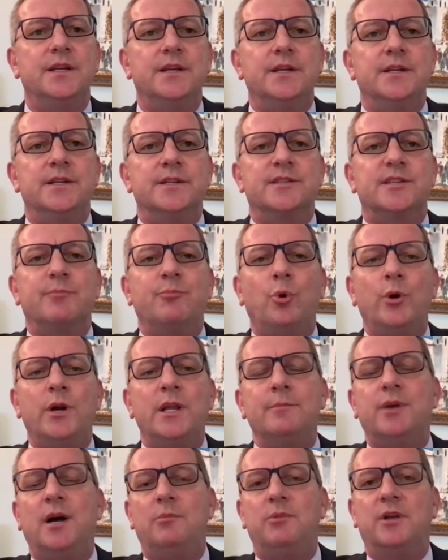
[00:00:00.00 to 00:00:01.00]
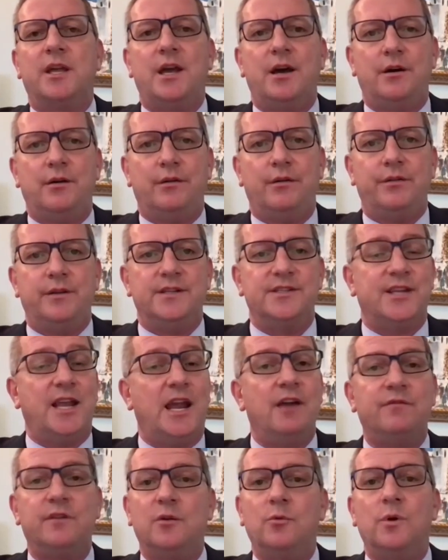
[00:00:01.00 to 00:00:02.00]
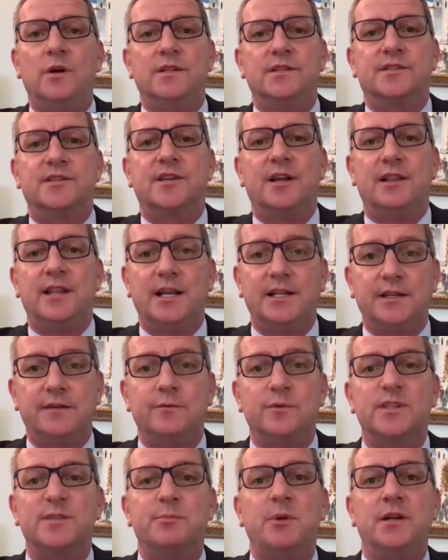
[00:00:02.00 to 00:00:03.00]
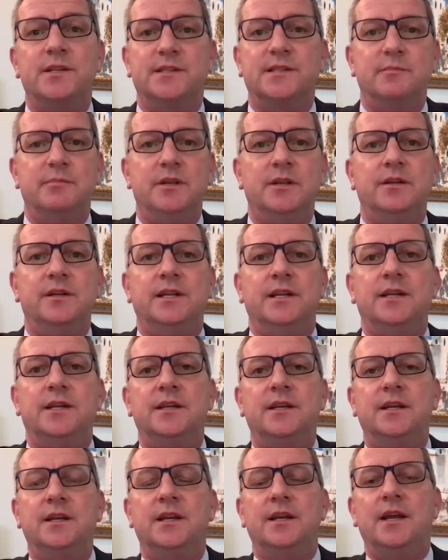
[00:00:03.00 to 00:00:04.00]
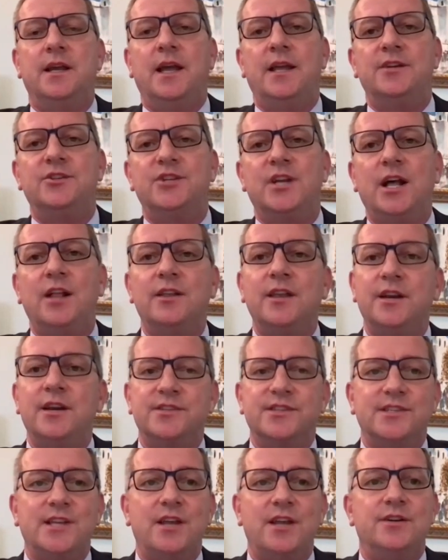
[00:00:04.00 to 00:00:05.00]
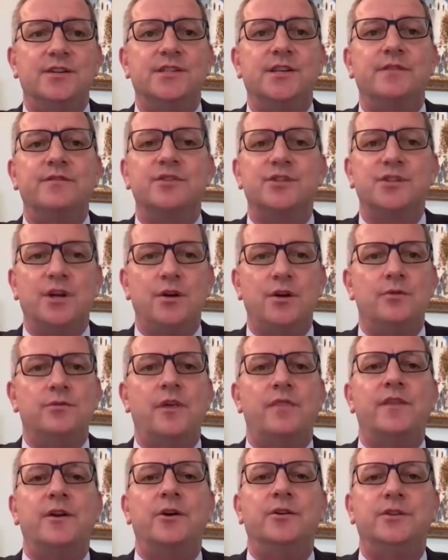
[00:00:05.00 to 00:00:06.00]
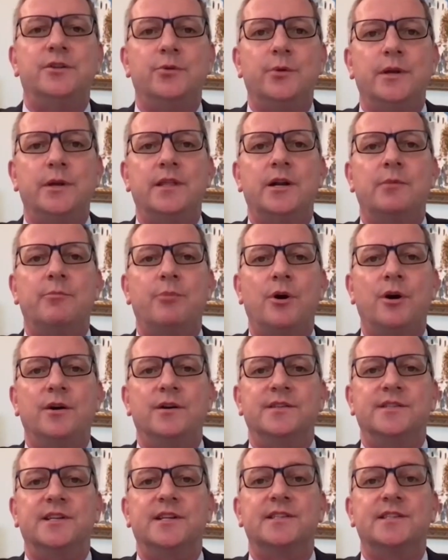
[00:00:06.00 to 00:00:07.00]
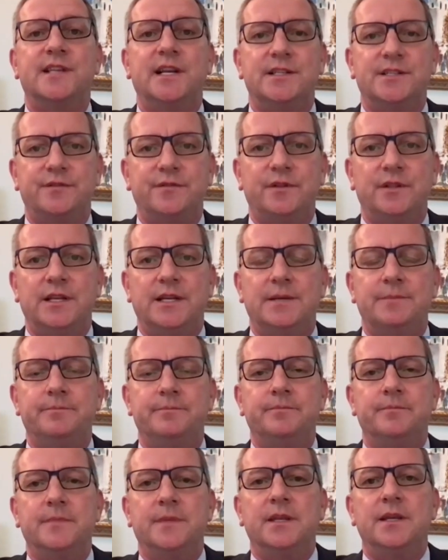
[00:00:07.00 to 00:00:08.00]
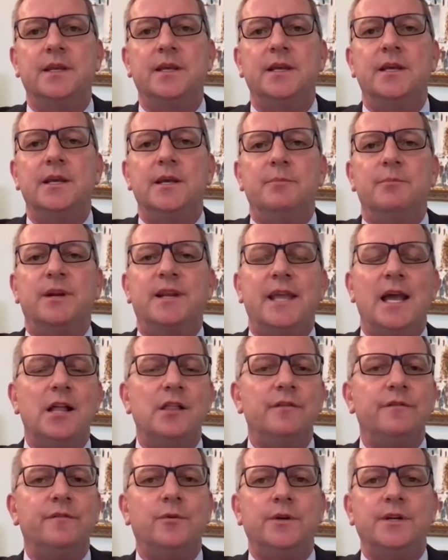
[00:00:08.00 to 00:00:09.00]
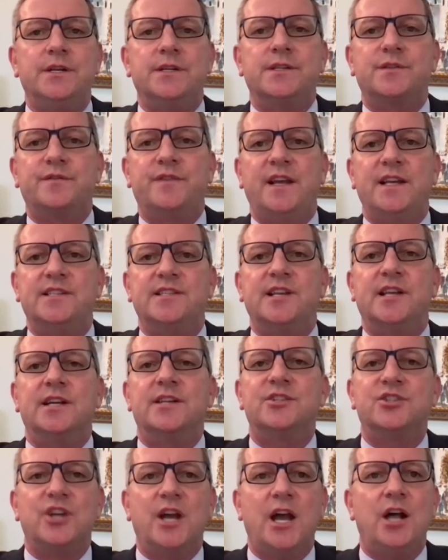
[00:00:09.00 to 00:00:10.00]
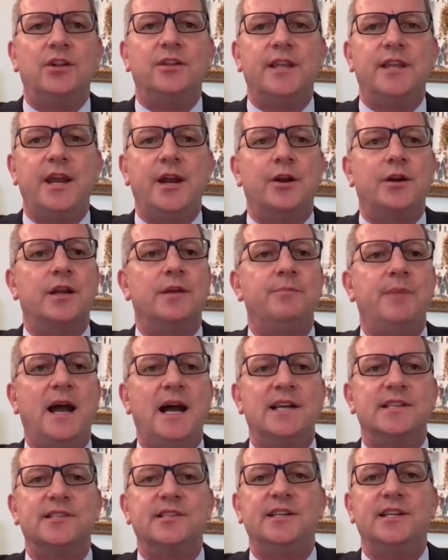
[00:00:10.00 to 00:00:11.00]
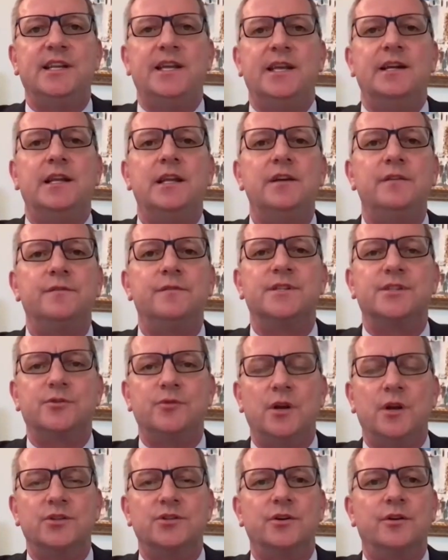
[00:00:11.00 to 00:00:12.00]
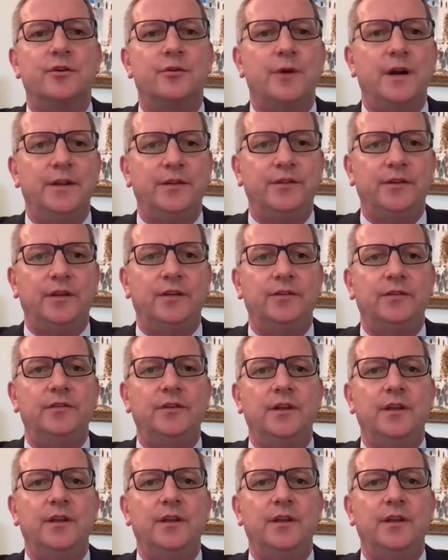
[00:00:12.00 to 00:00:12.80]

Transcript: Supporting public health is everyone's collective responsibility, and childcare centers have shown that they're doing their part successfully. But California is facing a childcare capacity and infrastructure crisis,